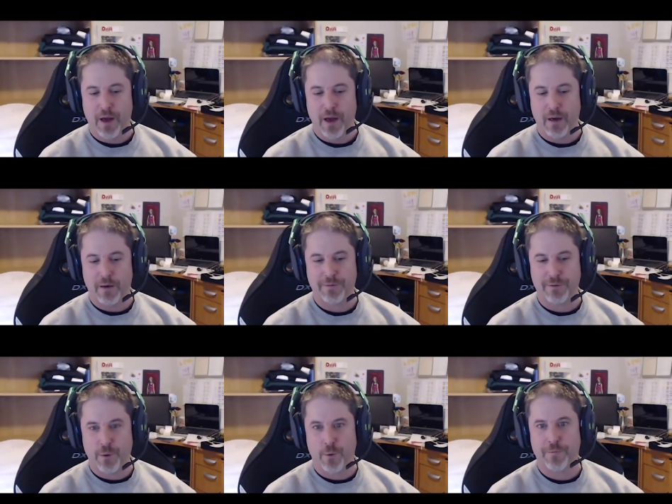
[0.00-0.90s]
of
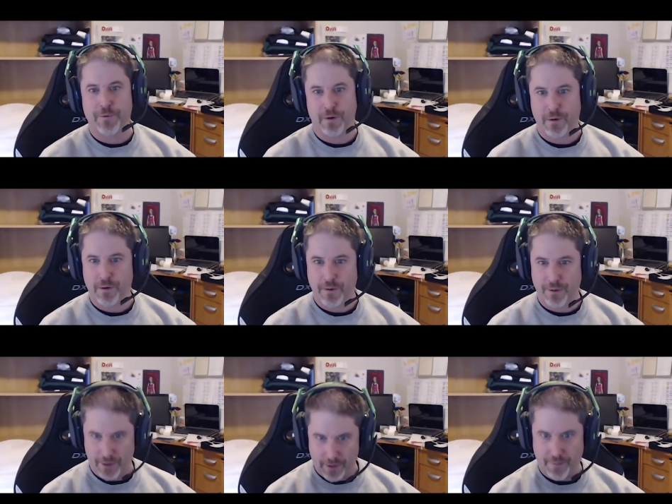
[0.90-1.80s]
Norther,
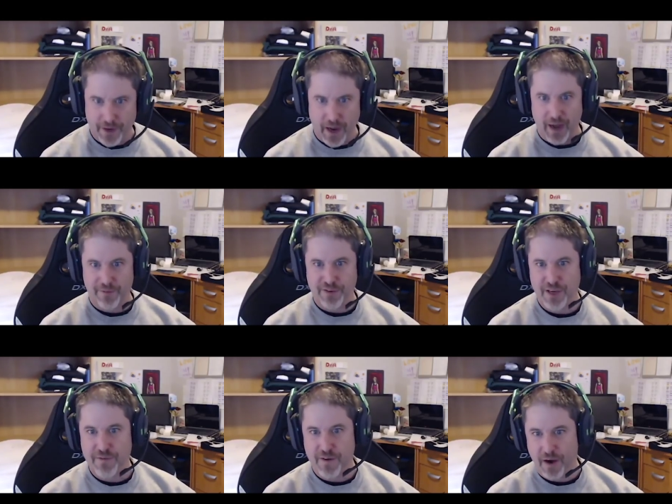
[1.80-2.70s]
the, the god of
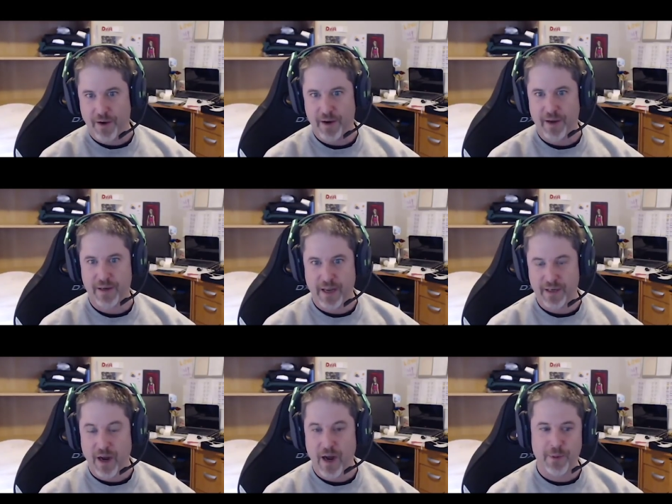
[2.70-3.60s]
seafaring and, and
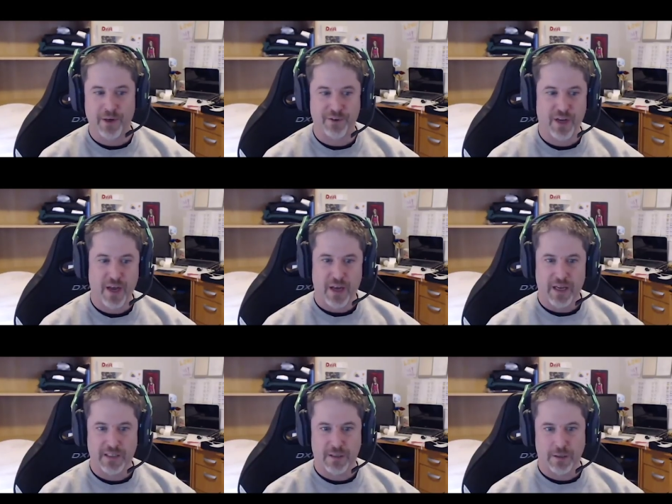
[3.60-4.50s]
commerce,
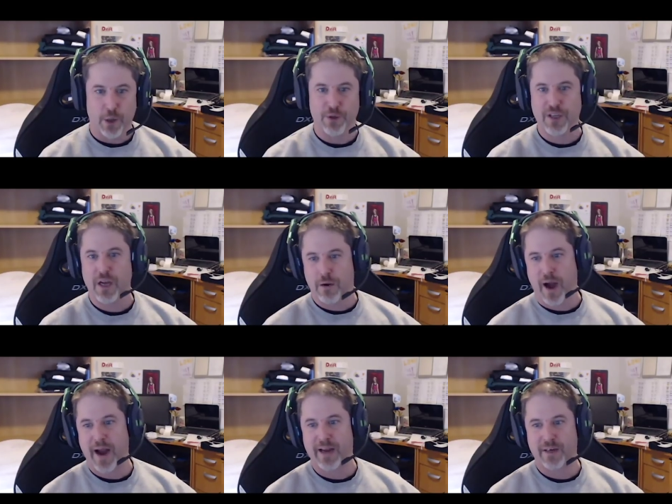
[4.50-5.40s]
is Losa
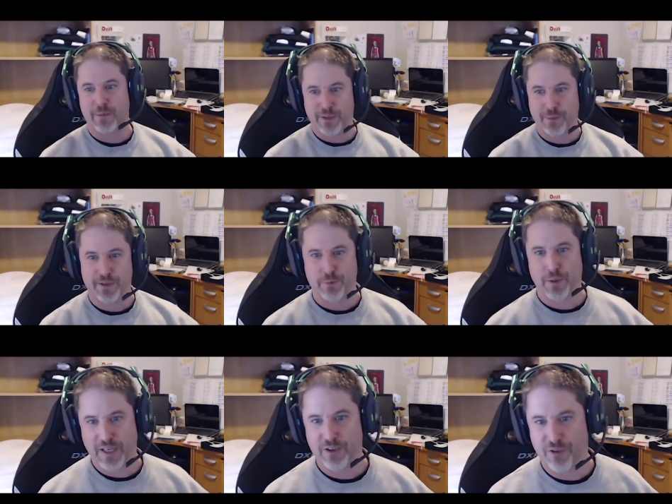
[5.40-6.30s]
Kraken, which means
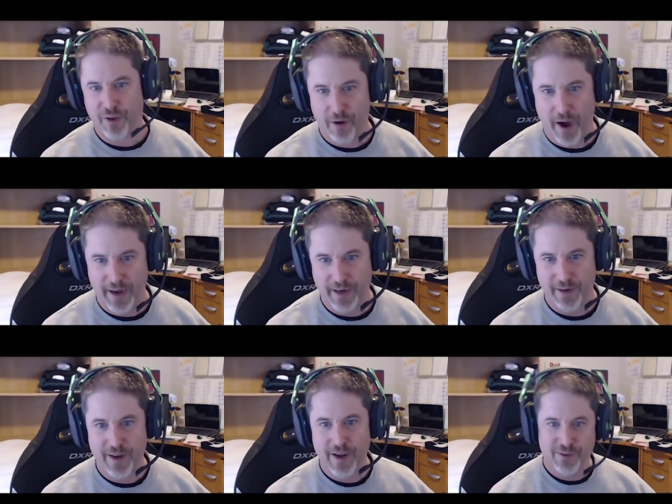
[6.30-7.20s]
release the Kraken.
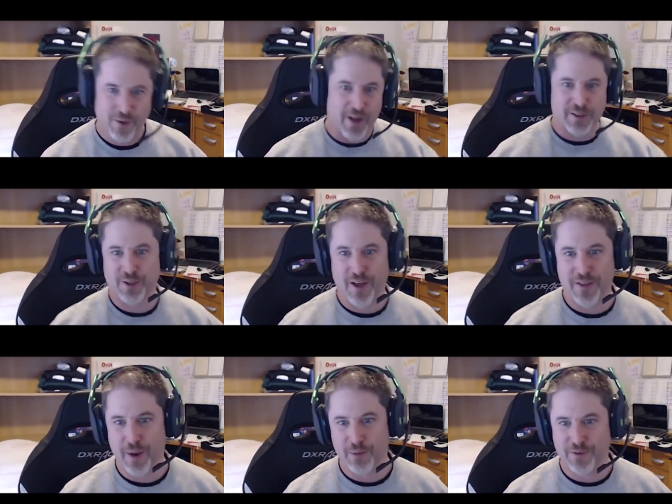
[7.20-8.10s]
So I just thought
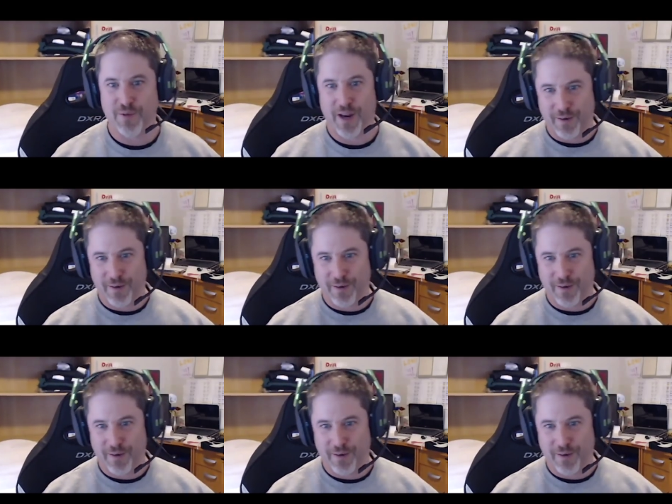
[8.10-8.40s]
that was fun,